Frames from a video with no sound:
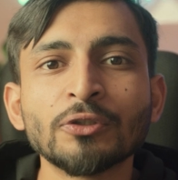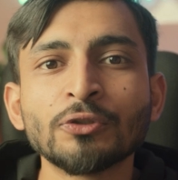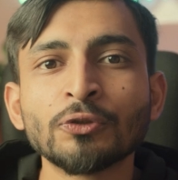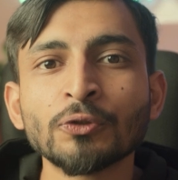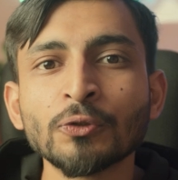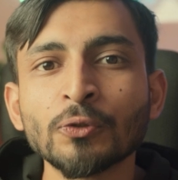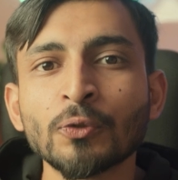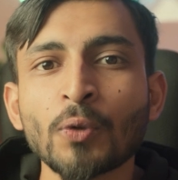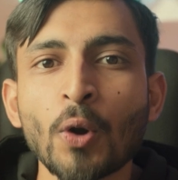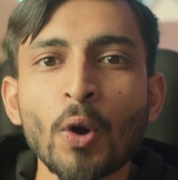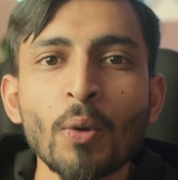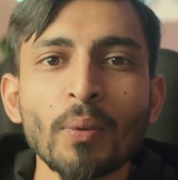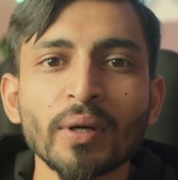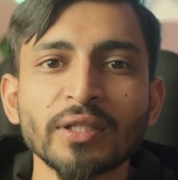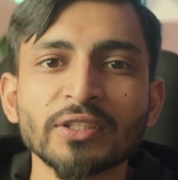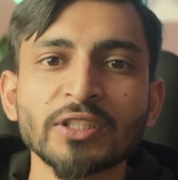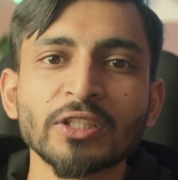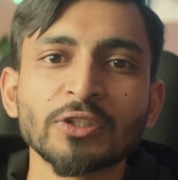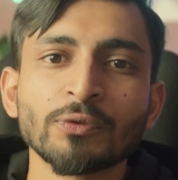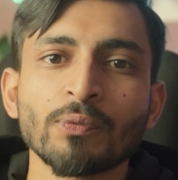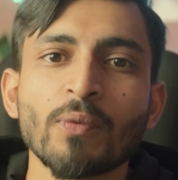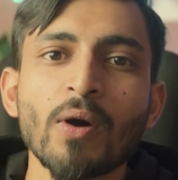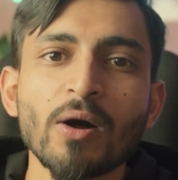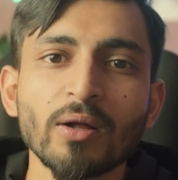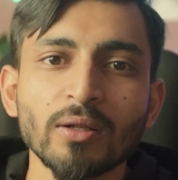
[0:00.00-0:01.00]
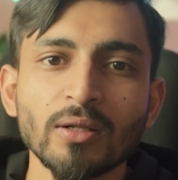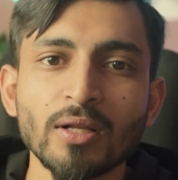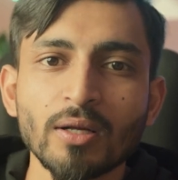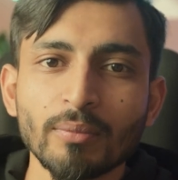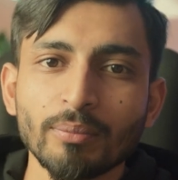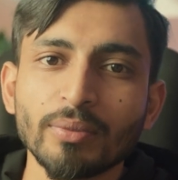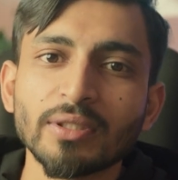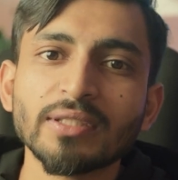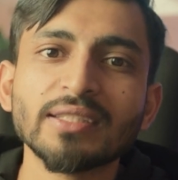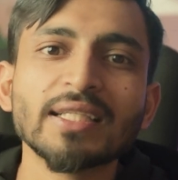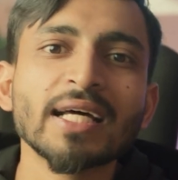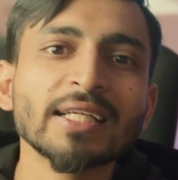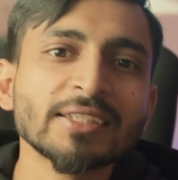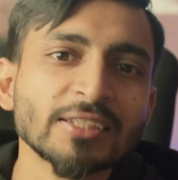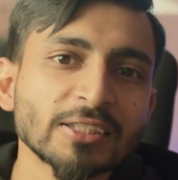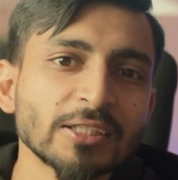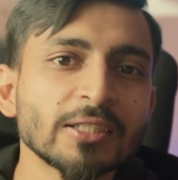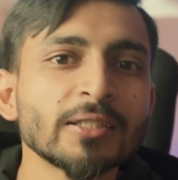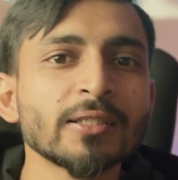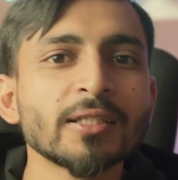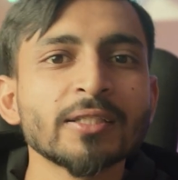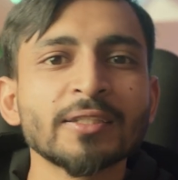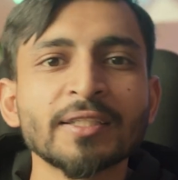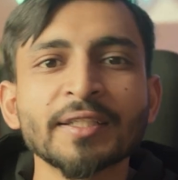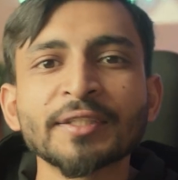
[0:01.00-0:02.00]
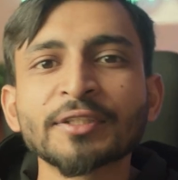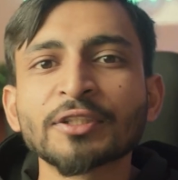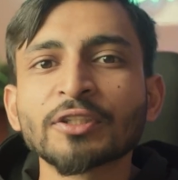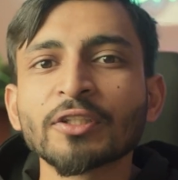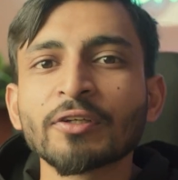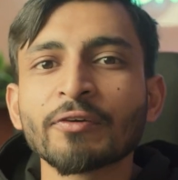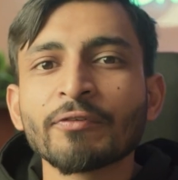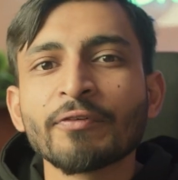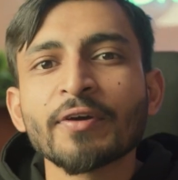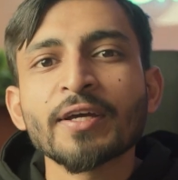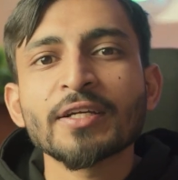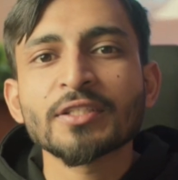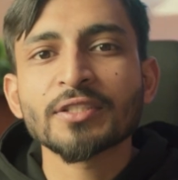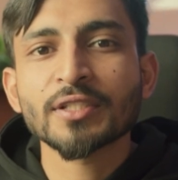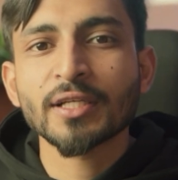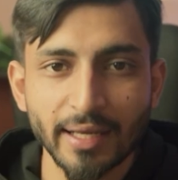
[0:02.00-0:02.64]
2 ROAS as well, but that's in the testing phase.